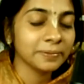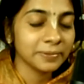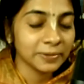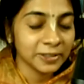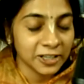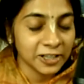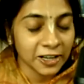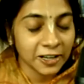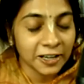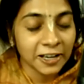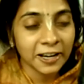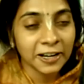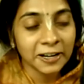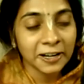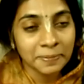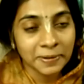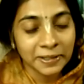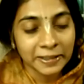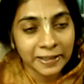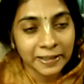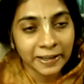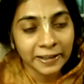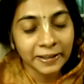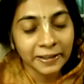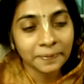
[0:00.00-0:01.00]
Jagai and
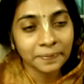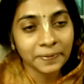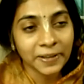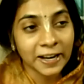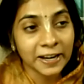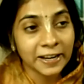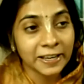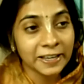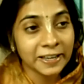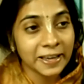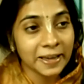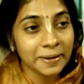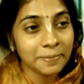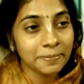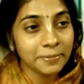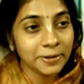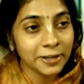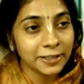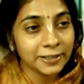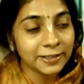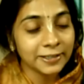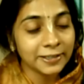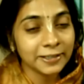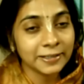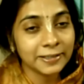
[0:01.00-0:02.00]
Madai and he
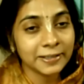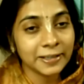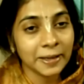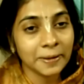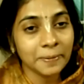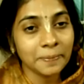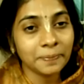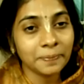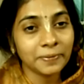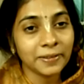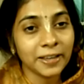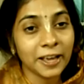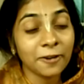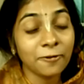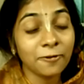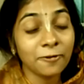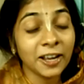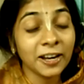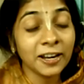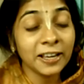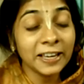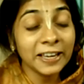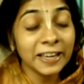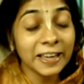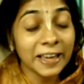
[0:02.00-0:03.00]
embraces them. And
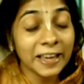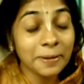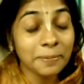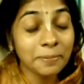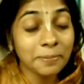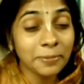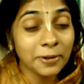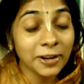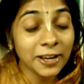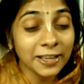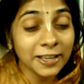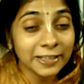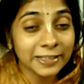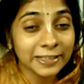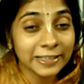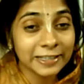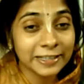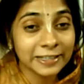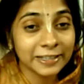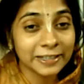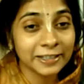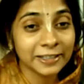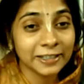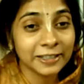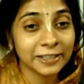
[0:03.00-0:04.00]
when he
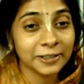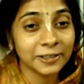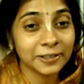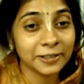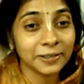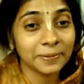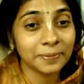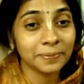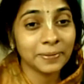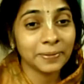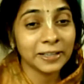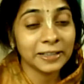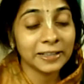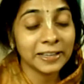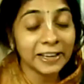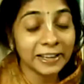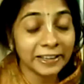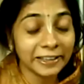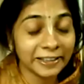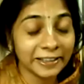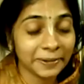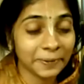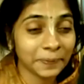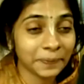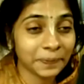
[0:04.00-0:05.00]
embraced
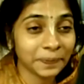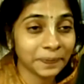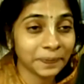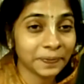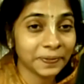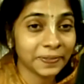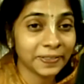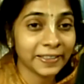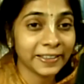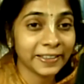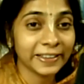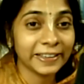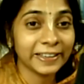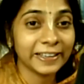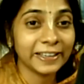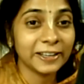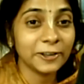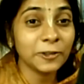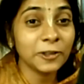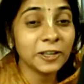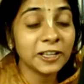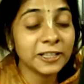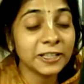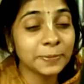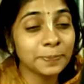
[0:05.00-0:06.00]
Madai,
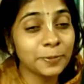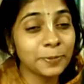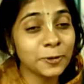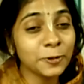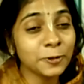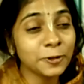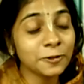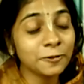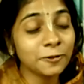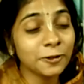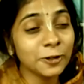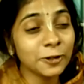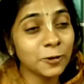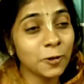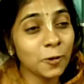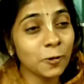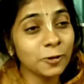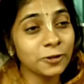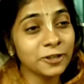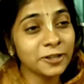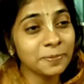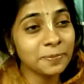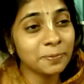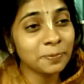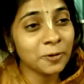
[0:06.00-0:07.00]
his beautiful
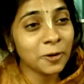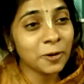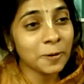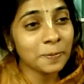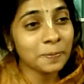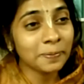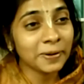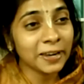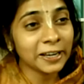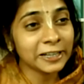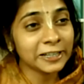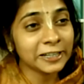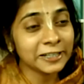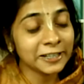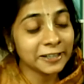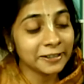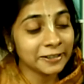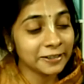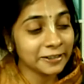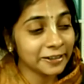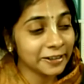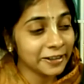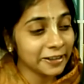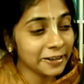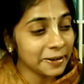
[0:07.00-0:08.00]
golden
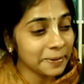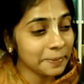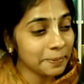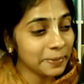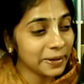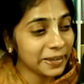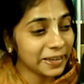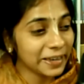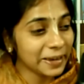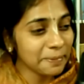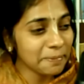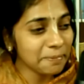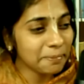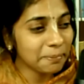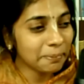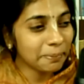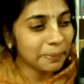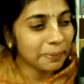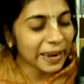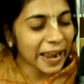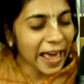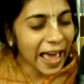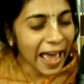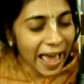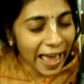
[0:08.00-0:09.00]
complexion became
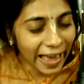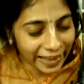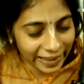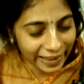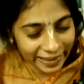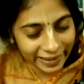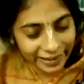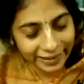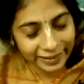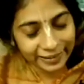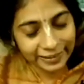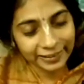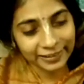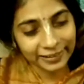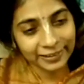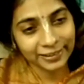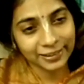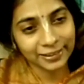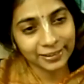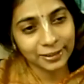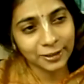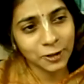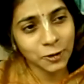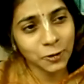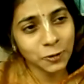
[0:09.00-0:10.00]
black,
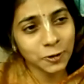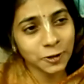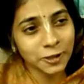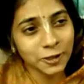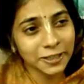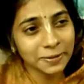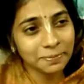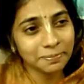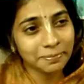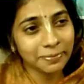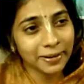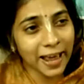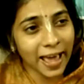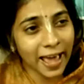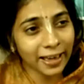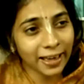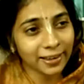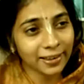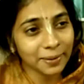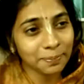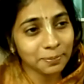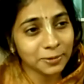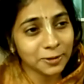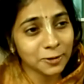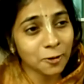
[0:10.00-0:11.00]
totally black,
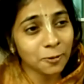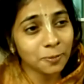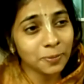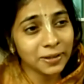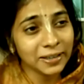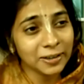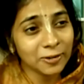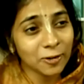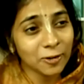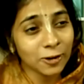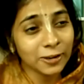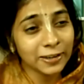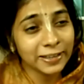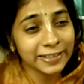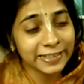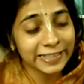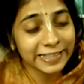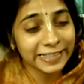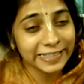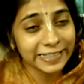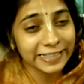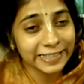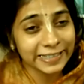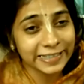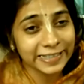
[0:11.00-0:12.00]
absorbing all his
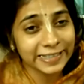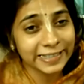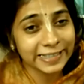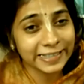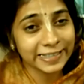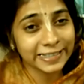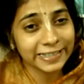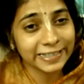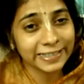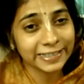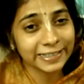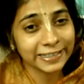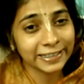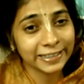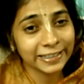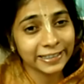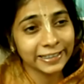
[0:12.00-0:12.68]
sins.